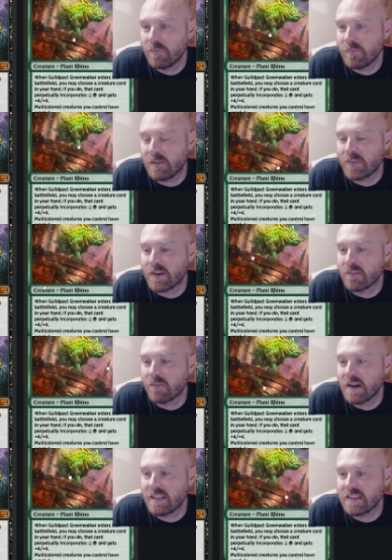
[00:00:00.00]
if you're
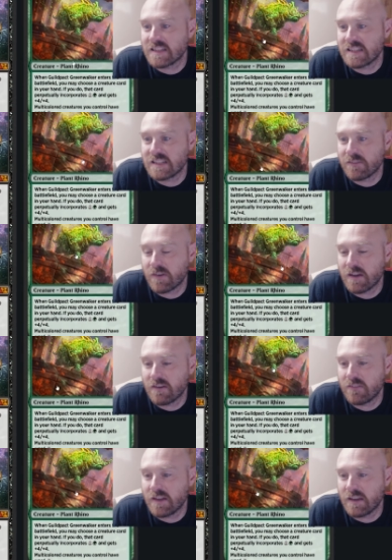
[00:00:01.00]
running this in some kind
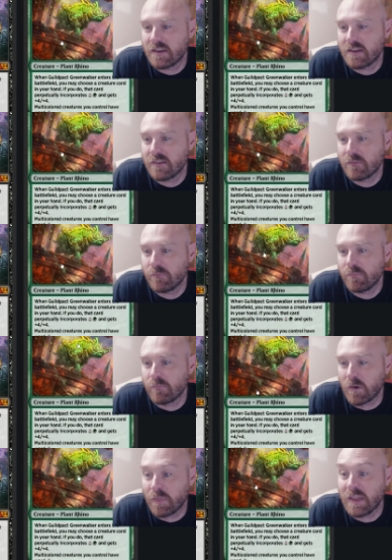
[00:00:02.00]
of like
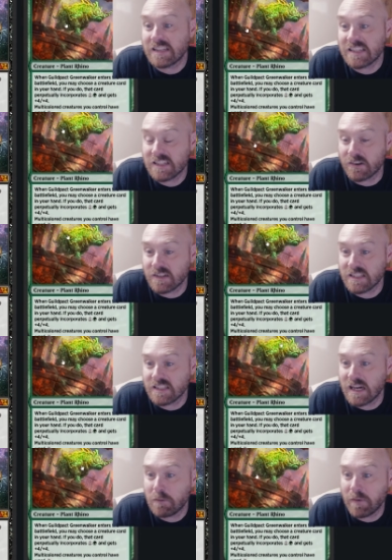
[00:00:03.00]
where this is towards the
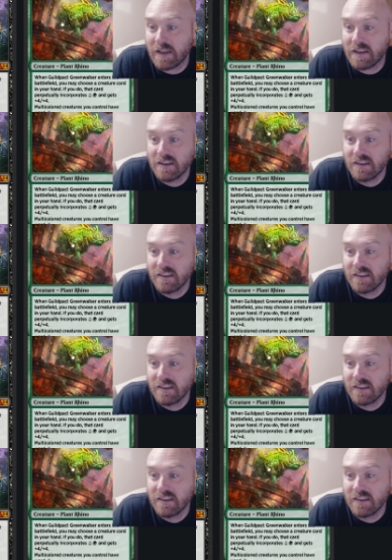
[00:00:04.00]
top end,